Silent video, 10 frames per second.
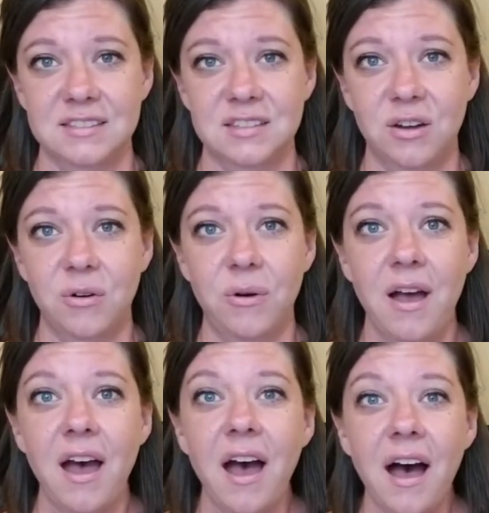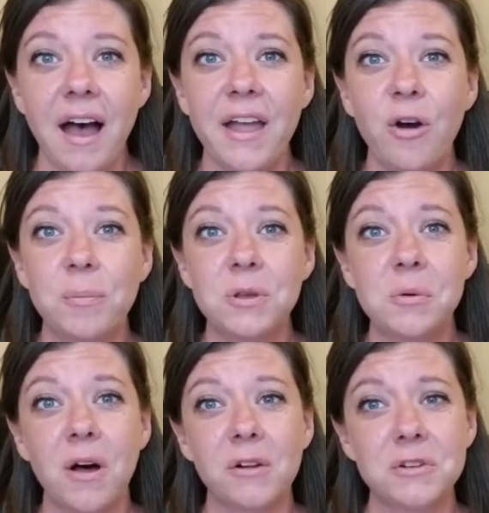So I hope you
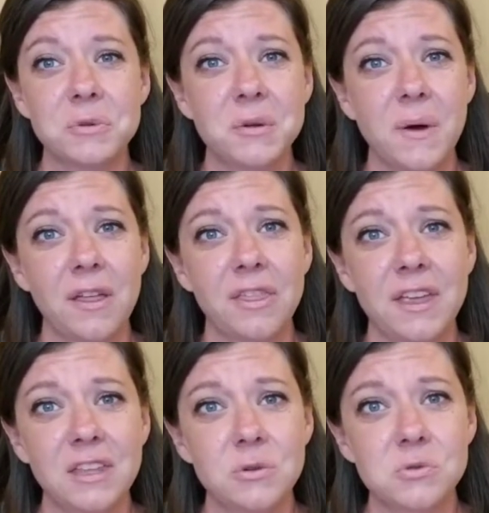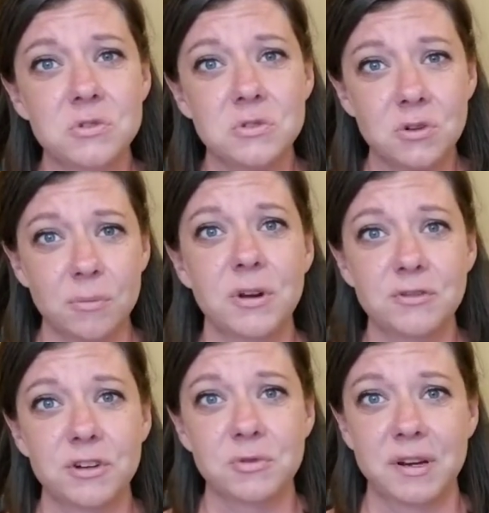all are doing well. Thank you so much
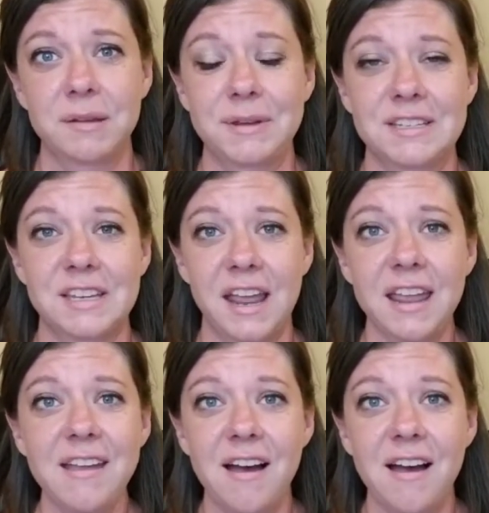for joining me today.